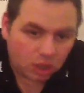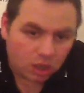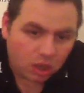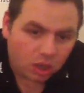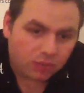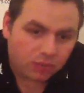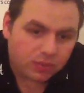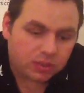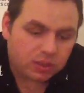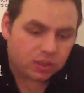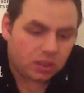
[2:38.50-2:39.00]
a lot, it.
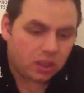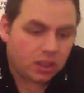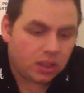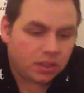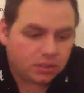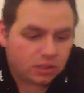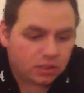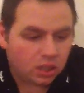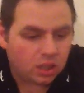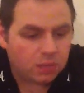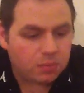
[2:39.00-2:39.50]
Obviously, yeah,
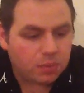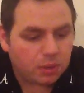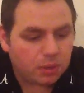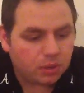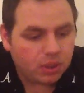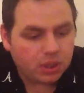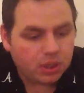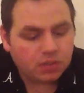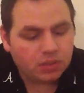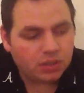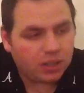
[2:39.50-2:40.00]
it's a lot about
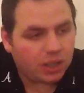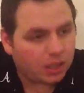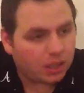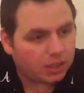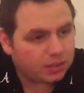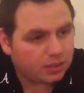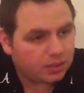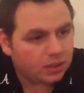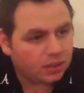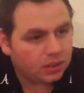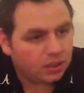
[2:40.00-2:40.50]

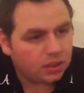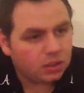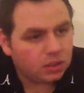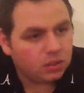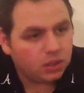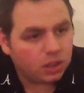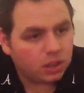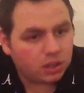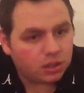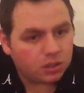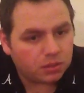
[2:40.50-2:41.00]
relaxing, you know.
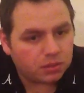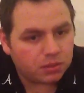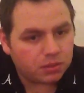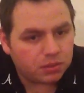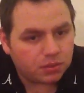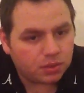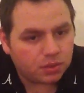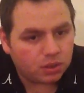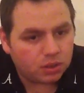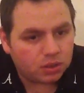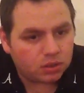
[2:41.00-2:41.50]
You've
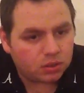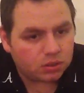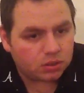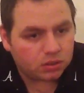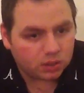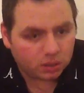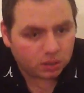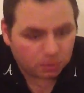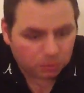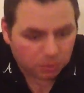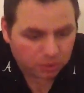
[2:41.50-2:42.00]
got,
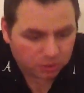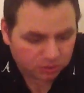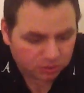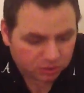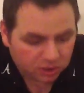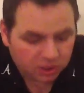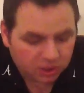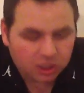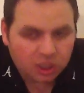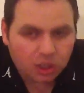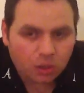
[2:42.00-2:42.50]

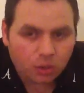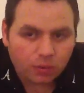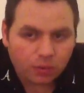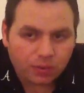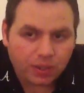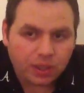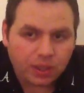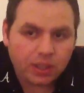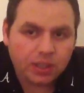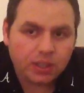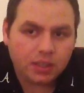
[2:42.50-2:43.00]
until you go on
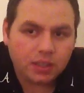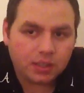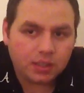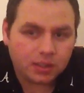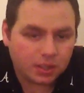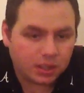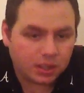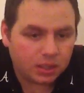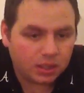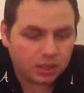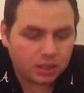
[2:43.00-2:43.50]
there
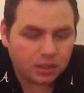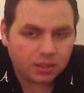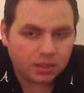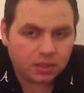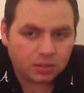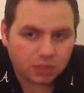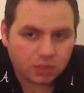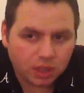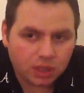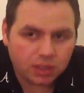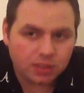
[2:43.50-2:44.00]
and then you
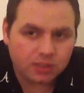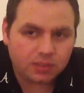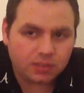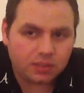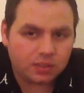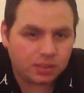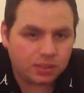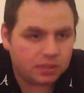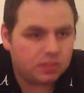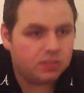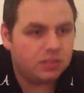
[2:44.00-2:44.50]
think, right,
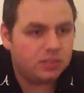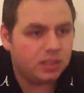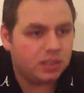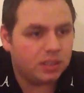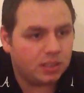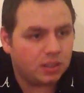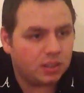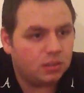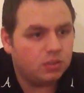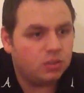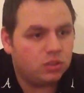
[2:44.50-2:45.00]
this is it
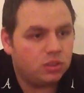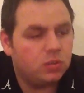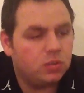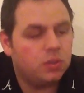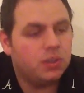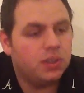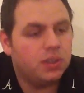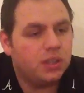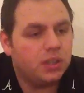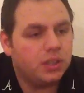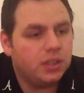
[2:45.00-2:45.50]
now, it's do or
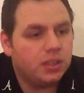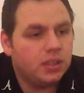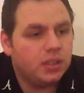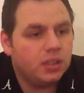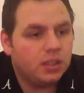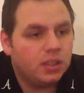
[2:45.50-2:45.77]
die.